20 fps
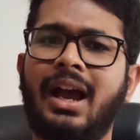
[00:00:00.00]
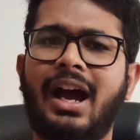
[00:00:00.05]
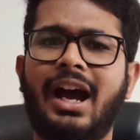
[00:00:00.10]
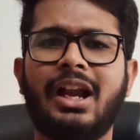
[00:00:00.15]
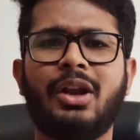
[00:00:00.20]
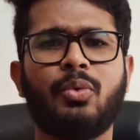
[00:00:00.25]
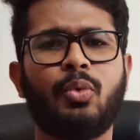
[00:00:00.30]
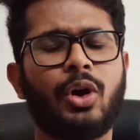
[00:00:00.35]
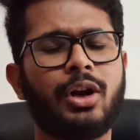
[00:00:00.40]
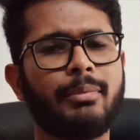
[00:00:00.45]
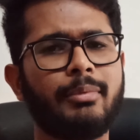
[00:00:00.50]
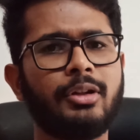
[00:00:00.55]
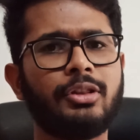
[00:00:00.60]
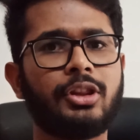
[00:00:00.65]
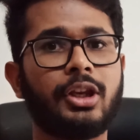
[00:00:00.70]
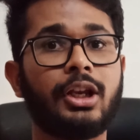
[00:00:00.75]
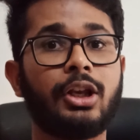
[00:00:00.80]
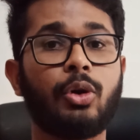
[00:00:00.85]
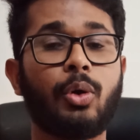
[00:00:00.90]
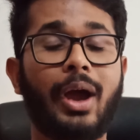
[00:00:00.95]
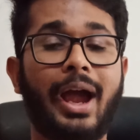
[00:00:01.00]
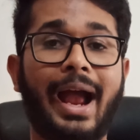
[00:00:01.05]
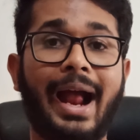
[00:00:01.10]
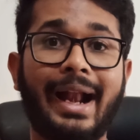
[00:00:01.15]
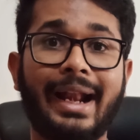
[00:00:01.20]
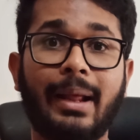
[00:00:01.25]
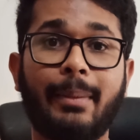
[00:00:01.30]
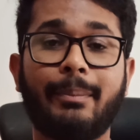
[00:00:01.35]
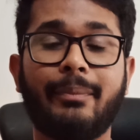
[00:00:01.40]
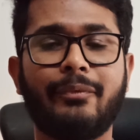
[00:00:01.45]
And one more thing to
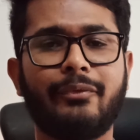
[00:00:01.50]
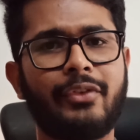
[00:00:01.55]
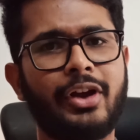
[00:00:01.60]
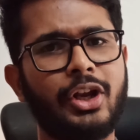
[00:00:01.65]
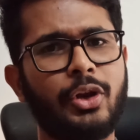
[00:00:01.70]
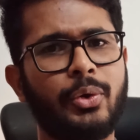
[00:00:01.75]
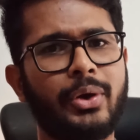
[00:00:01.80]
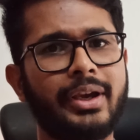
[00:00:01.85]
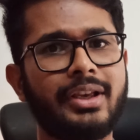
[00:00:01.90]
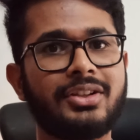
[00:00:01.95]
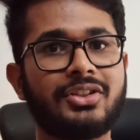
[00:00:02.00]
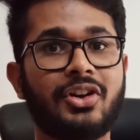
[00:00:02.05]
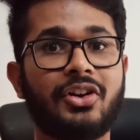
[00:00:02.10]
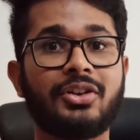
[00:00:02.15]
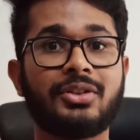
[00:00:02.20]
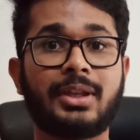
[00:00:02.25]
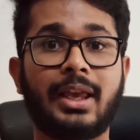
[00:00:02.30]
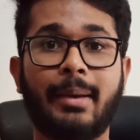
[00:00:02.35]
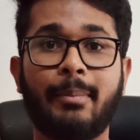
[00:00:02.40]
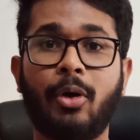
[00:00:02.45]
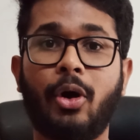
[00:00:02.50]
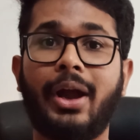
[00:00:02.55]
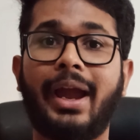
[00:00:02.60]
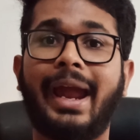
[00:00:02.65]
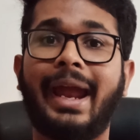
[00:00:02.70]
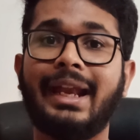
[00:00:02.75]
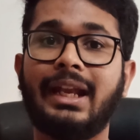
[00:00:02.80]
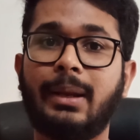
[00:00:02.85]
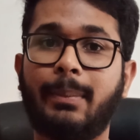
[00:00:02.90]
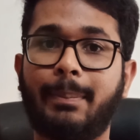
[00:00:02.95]
add up, when you hear songs
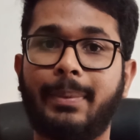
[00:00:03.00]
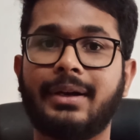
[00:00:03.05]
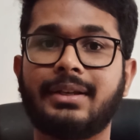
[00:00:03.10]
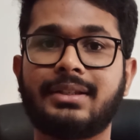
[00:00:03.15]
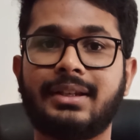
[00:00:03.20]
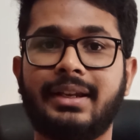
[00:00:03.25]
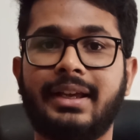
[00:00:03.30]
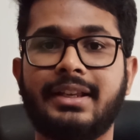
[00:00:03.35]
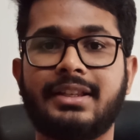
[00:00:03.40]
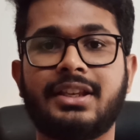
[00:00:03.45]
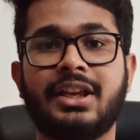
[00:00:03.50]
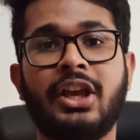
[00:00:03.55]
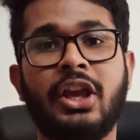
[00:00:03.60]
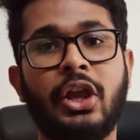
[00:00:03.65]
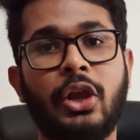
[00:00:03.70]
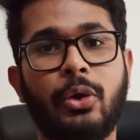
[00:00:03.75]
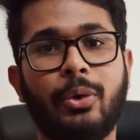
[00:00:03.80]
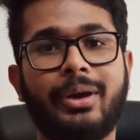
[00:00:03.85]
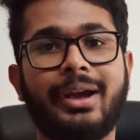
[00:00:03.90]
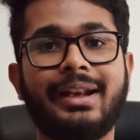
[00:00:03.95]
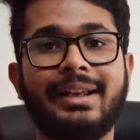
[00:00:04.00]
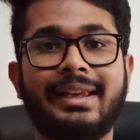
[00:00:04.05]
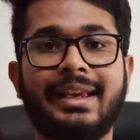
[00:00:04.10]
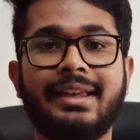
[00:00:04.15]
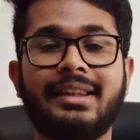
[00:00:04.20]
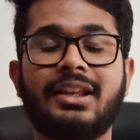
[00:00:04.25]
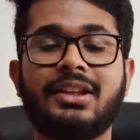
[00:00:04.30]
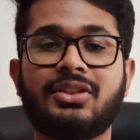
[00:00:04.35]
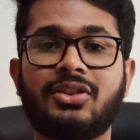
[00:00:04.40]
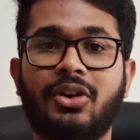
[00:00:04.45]
above 80%, you can
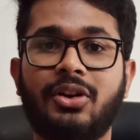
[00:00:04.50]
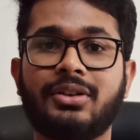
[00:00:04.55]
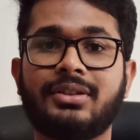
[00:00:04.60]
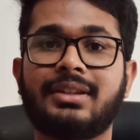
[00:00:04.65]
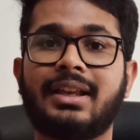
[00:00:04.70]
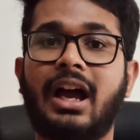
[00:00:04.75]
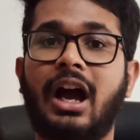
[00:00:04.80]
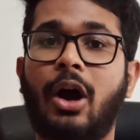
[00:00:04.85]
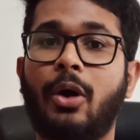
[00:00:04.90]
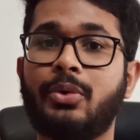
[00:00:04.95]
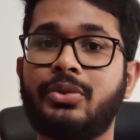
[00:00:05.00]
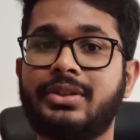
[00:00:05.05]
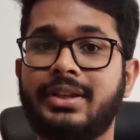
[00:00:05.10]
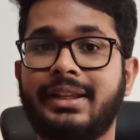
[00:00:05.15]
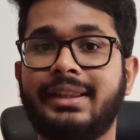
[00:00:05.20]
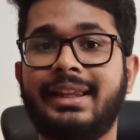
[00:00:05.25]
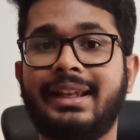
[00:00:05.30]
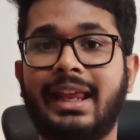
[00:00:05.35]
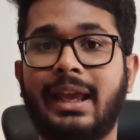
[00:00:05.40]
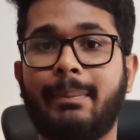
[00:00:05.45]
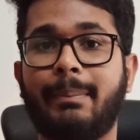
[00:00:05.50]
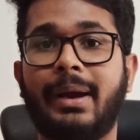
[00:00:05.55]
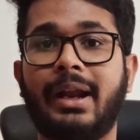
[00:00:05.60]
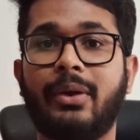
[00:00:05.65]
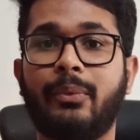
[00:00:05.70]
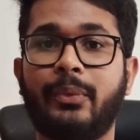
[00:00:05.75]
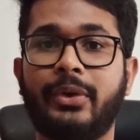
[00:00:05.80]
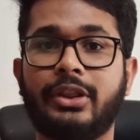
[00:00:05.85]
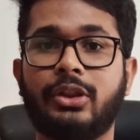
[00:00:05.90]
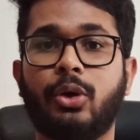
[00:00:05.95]
hear the songs outside the
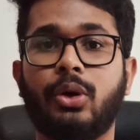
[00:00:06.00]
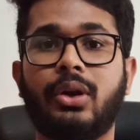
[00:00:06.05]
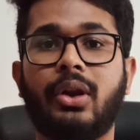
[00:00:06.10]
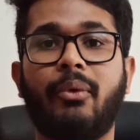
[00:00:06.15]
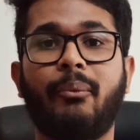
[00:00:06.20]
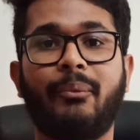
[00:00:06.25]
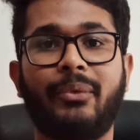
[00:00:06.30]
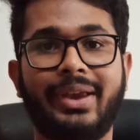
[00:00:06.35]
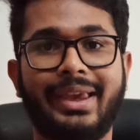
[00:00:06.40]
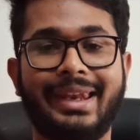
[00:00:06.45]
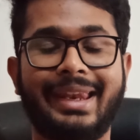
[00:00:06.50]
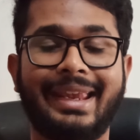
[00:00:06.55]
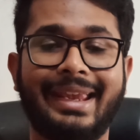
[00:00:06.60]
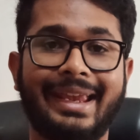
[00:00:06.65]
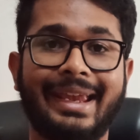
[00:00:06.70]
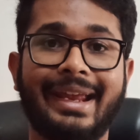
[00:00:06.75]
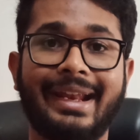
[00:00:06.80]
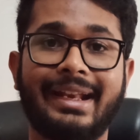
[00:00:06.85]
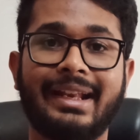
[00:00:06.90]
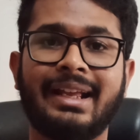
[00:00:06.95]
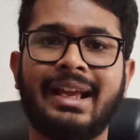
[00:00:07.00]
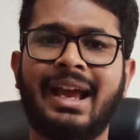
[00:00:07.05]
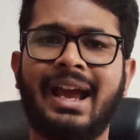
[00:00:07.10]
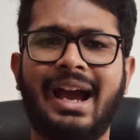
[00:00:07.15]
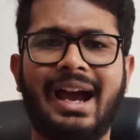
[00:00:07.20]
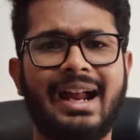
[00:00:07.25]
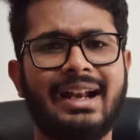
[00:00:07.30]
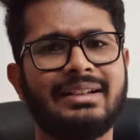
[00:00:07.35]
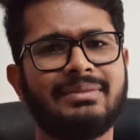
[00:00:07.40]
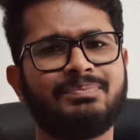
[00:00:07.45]
neckband without wearing it.
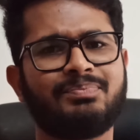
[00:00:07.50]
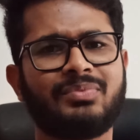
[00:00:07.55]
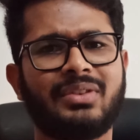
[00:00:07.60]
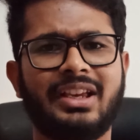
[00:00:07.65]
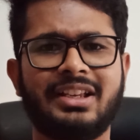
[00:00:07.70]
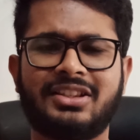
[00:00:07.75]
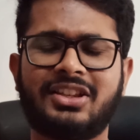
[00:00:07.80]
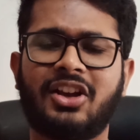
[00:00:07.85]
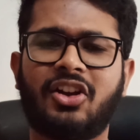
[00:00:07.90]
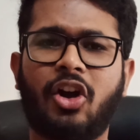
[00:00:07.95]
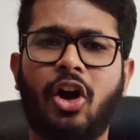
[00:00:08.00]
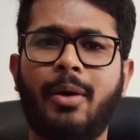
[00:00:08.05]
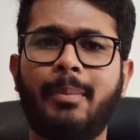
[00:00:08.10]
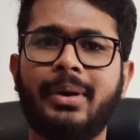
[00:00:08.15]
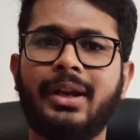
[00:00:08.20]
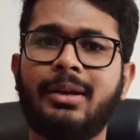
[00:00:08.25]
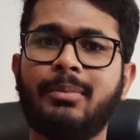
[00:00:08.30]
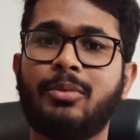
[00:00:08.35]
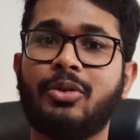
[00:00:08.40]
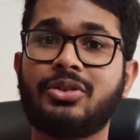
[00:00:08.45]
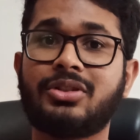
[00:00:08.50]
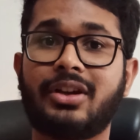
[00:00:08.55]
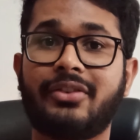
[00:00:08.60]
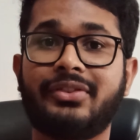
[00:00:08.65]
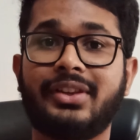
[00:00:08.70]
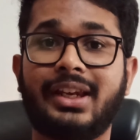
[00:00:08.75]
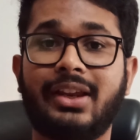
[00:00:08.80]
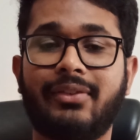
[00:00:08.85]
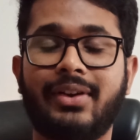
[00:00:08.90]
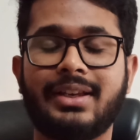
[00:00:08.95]
And it's a common in most
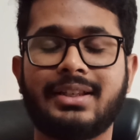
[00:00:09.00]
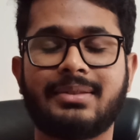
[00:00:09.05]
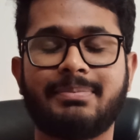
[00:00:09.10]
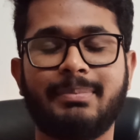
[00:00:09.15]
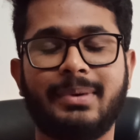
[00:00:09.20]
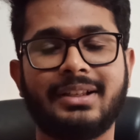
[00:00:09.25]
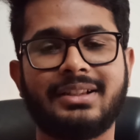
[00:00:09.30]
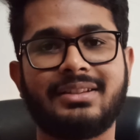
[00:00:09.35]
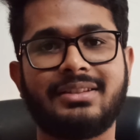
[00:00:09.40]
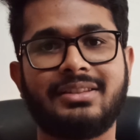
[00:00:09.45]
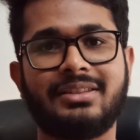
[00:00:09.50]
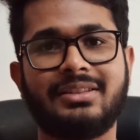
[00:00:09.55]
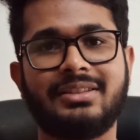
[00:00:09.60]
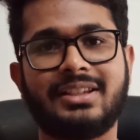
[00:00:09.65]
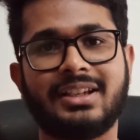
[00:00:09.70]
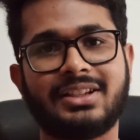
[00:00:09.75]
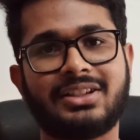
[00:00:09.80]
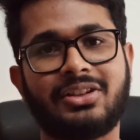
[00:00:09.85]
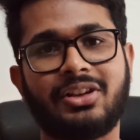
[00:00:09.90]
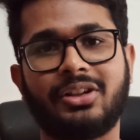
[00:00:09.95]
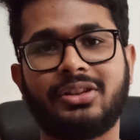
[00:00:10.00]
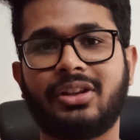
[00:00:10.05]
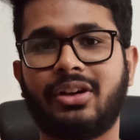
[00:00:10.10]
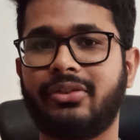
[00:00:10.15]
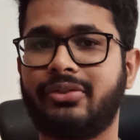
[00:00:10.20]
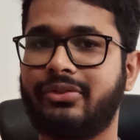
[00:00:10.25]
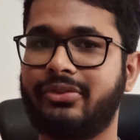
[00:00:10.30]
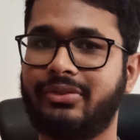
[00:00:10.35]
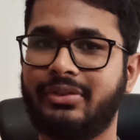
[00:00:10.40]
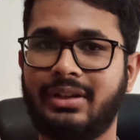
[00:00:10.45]
of the device, but just thought
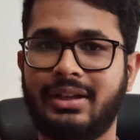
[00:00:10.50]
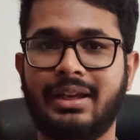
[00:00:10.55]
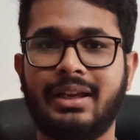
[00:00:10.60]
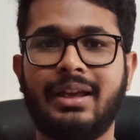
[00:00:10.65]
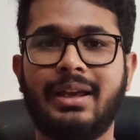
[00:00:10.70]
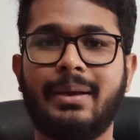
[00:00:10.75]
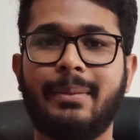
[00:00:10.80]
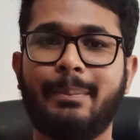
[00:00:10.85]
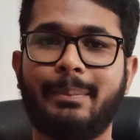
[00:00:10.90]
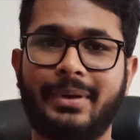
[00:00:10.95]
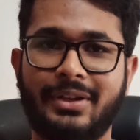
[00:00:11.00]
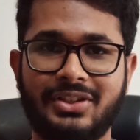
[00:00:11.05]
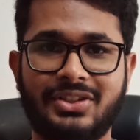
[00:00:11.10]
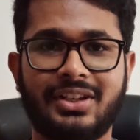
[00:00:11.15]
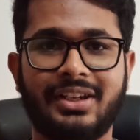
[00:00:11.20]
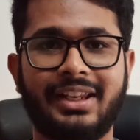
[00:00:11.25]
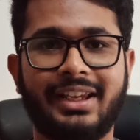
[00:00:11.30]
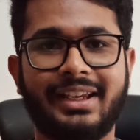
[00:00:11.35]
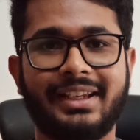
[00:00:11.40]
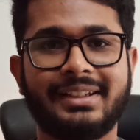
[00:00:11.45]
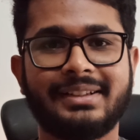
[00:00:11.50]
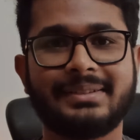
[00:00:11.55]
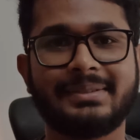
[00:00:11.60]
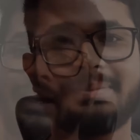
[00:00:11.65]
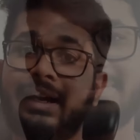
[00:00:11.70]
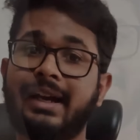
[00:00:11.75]
of mentioning.